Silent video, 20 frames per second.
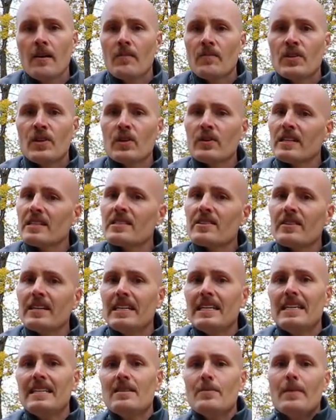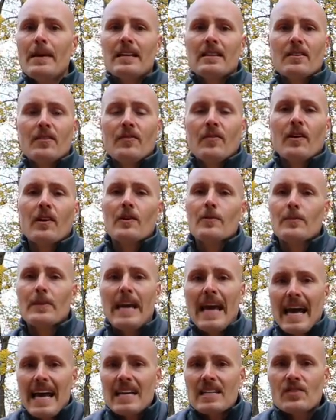You don't necessarily need to make the farm
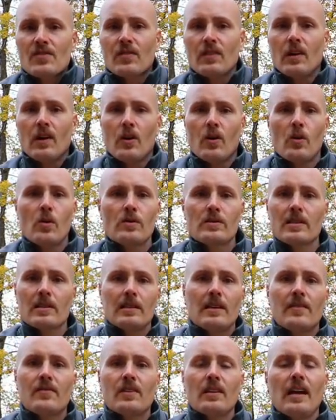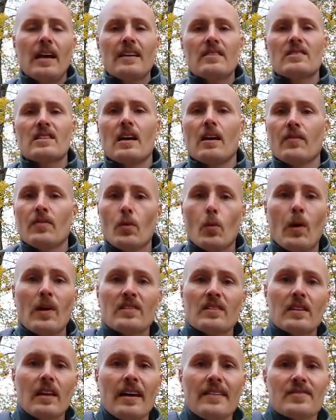cash flow to live the lifestyle. If you
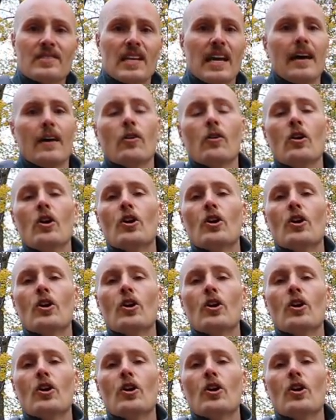want the lifestyle,